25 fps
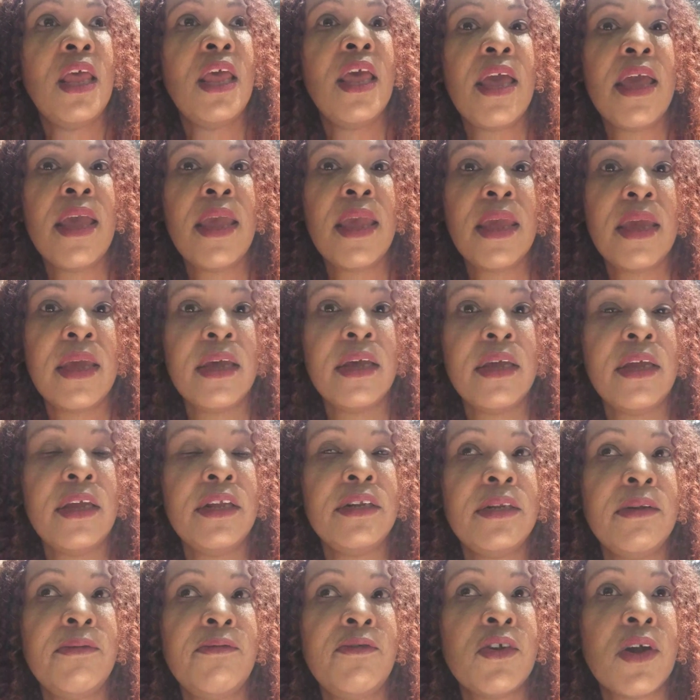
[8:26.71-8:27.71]

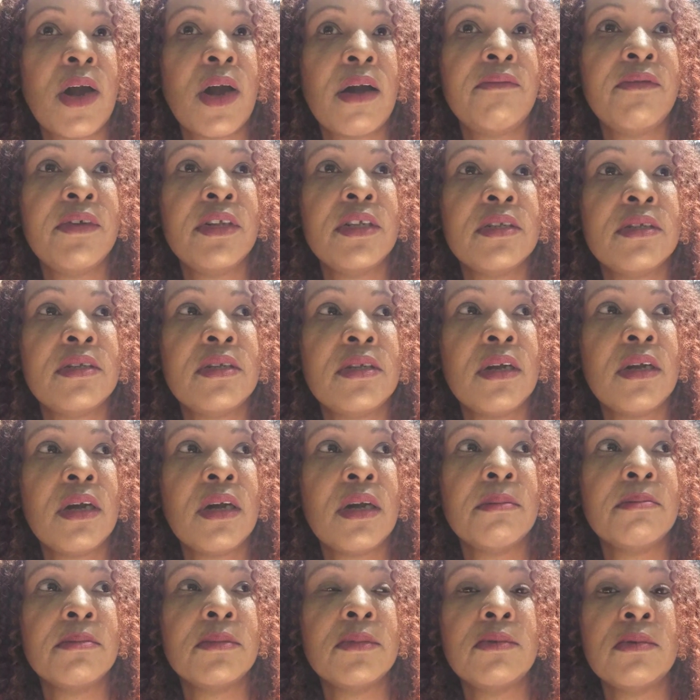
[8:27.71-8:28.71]
And if you
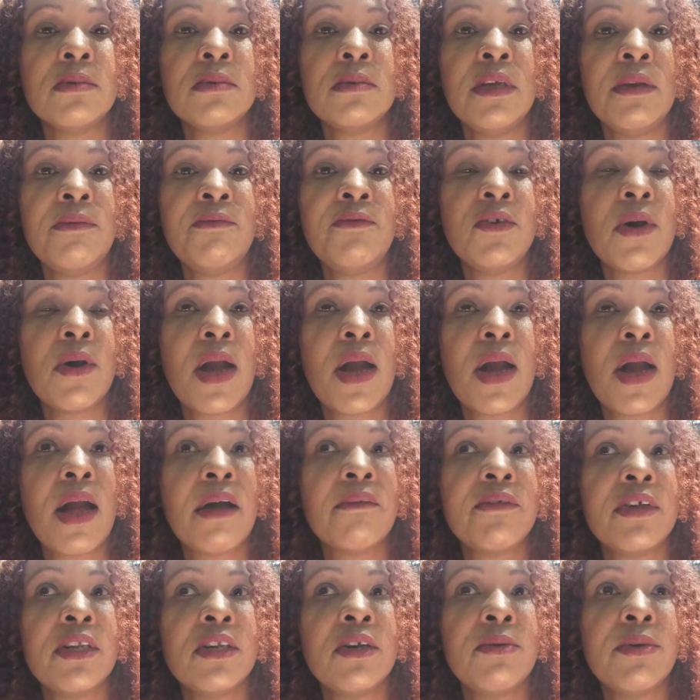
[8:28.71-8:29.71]
haven't